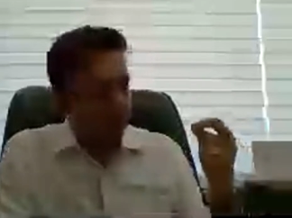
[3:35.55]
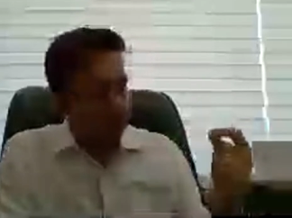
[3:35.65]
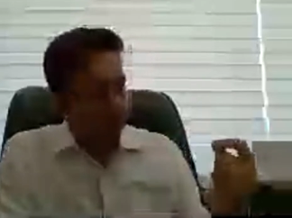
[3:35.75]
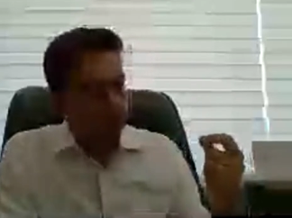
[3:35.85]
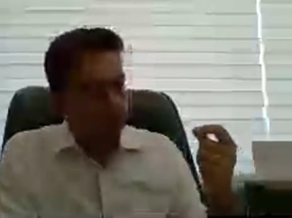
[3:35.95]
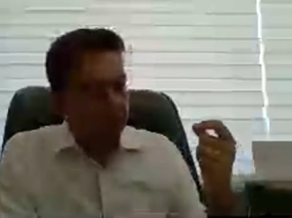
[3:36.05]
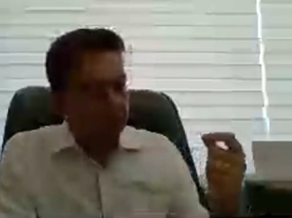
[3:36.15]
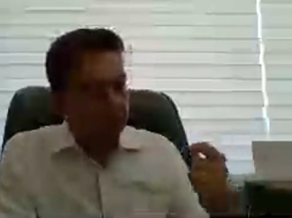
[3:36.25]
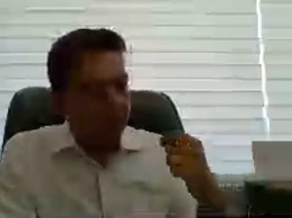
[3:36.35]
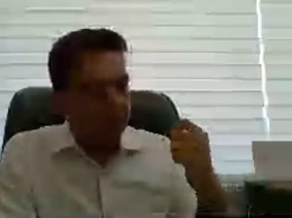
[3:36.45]
Even it
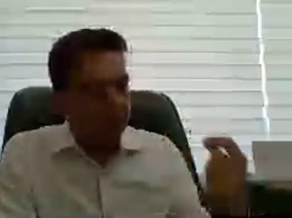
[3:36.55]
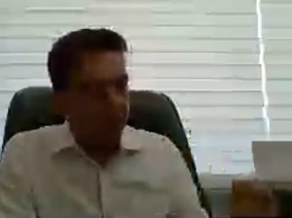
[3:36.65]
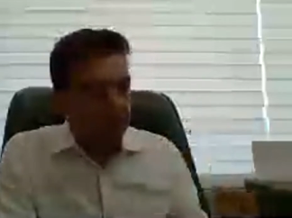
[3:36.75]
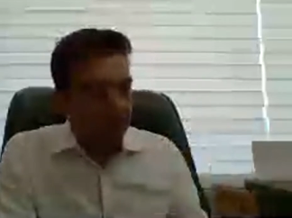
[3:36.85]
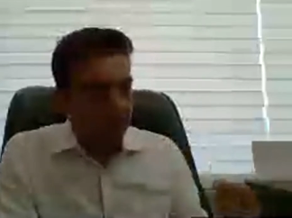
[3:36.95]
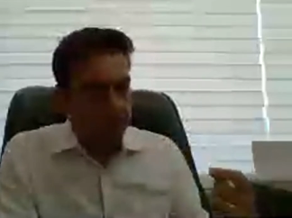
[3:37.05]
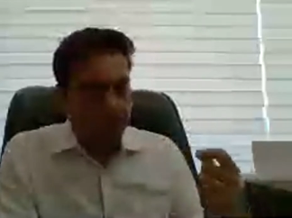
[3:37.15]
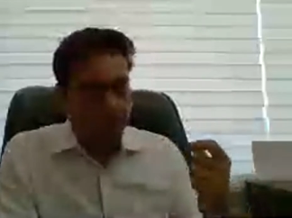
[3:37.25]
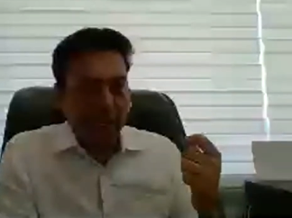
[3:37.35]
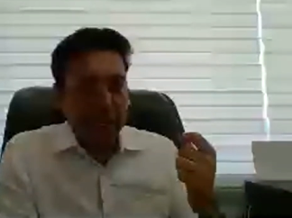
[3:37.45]
has been confirmed
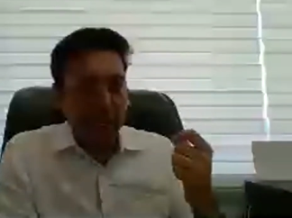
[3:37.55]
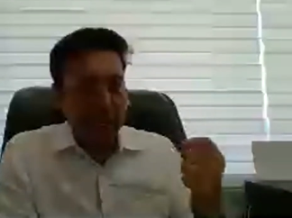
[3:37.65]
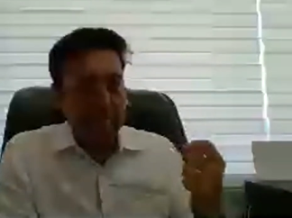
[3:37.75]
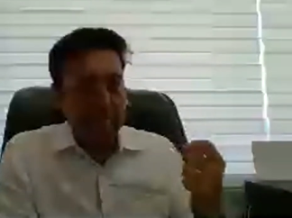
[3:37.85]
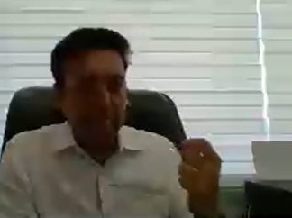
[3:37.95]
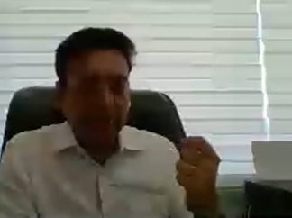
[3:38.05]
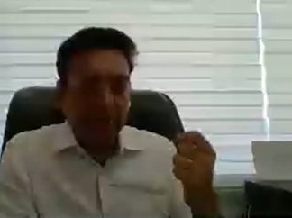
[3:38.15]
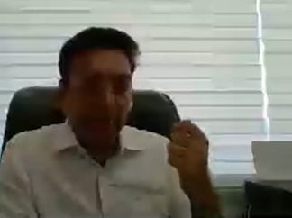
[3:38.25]
by I R C C